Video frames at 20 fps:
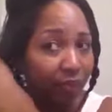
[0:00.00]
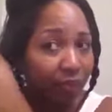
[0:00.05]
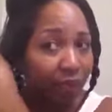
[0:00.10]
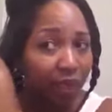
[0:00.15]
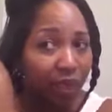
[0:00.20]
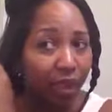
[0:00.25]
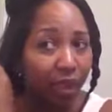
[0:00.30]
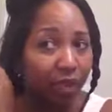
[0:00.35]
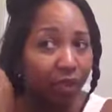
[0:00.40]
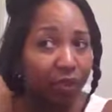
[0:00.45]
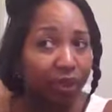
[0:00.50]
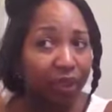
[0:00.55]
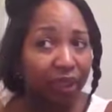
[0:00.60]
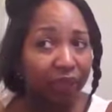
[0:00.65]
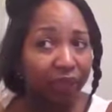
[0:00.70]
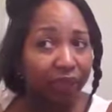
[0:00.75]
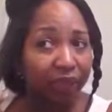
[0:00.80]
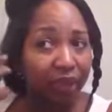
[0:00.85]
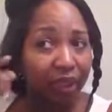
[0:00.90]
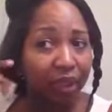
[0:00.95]
we
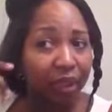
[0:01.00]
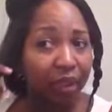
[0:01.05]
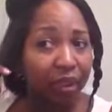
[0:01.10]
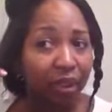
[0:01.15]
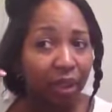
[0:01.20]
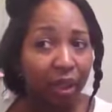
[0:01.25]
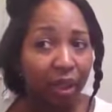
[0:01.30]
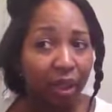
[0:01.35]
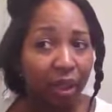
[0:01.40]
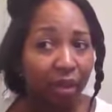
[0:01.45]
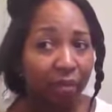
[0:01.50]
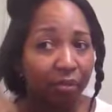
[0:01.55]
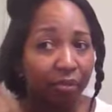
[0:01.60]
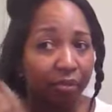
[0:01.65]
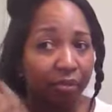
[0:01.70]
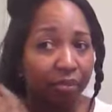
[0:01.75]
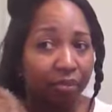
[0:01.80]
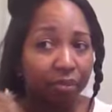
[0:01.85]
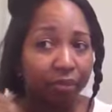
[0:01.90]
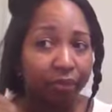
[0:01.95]
definitely
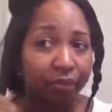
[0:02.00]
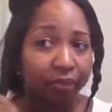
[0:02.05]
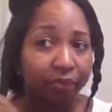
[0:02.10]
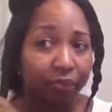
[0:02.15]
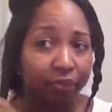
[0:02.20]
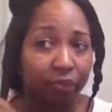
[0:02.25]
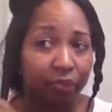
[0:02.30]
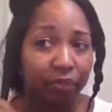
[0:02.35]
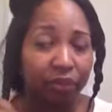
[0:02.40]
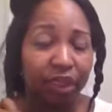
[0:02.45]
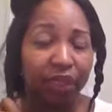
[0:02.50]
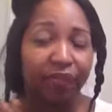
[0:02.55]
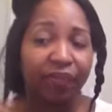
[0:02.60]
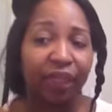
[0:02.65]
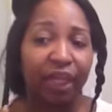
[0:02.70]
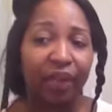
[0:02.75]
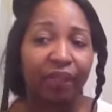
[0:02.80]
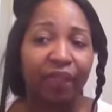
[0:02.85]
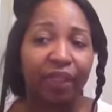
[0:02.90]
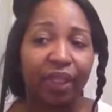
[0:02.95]

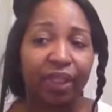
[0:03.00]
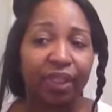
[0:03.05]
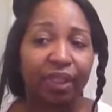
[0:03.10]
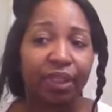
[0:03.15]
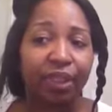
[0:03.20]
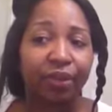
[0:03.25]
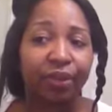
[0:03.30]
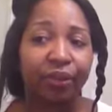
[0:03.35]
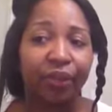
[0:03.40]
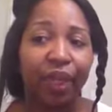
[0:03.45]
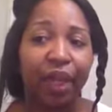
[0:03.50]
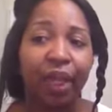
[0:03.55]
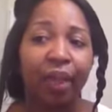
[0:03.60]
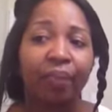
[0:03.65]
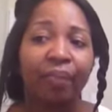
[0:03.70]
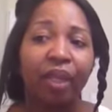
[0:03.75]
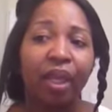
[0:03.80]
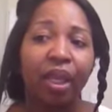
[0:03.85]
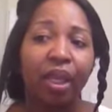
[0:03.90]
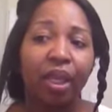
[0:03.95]
have to consider
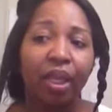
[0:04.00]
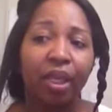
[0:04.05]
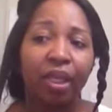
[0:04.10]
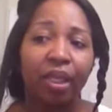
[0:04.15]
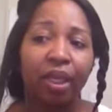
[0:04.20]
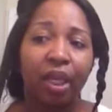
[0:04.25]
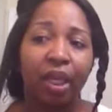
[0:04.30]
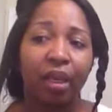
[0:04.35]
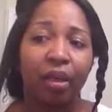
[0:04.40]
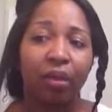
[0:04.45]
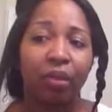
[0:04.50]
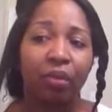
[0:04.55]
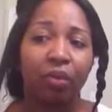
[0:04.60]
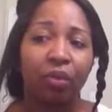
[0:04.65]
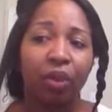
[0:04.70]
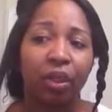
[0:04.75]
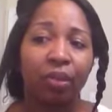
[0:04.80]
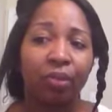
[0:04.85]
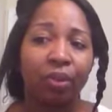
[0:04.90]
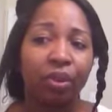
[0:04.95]
that. Now,
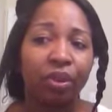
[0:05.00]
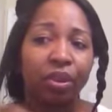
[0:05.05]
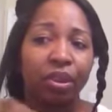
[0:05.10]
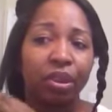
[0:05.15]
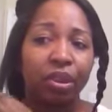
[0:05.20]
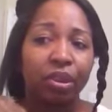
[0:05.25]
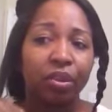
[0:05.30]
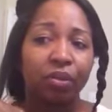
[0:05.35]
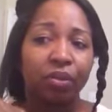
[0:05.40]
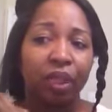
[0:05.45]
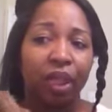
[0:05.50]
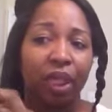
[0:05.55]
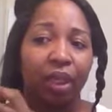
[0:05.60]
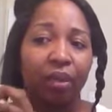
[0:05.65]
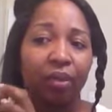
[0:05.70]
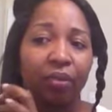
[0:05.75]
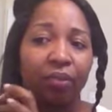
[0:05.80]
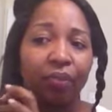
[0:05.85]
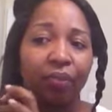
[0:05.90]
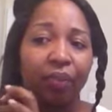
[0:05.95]
what I'm going to do
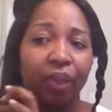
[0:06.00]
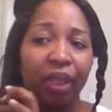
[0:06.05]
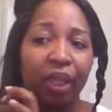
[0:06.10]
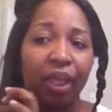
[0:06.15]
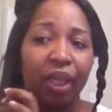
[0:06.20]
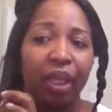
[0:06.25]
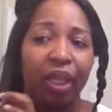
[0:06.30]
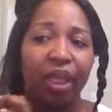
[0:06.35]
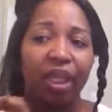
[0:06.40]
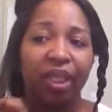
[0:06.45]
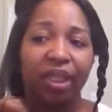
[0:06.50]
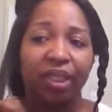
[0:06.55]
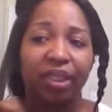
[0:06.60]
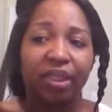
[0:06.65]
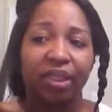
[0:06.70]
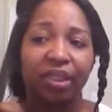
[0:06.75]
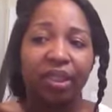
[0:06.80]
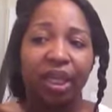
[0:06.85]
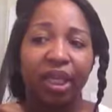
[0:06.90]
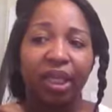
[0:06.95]
now
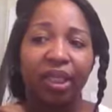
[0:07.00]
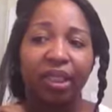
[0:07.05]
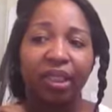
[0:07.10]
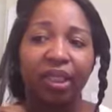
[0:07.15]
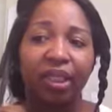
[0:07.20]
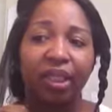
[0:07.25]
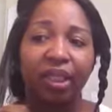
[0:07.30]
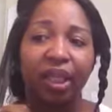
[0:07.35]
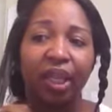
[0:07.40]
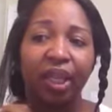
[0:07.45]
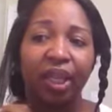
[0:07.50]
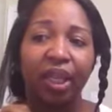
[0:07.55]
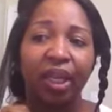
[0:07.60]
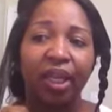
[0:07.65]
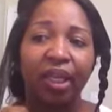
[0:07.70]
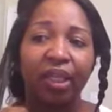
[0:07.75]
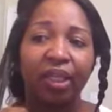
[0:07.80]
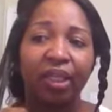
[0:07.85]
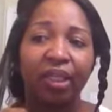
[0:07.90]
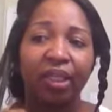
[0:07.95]
is I done
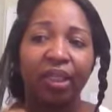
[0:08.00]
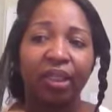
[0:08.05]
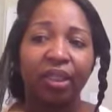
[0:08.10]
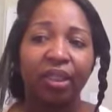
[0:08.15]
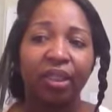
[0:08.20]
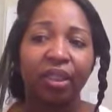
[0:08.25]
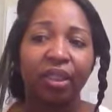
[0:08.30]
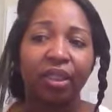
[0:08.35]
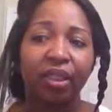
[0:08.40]
added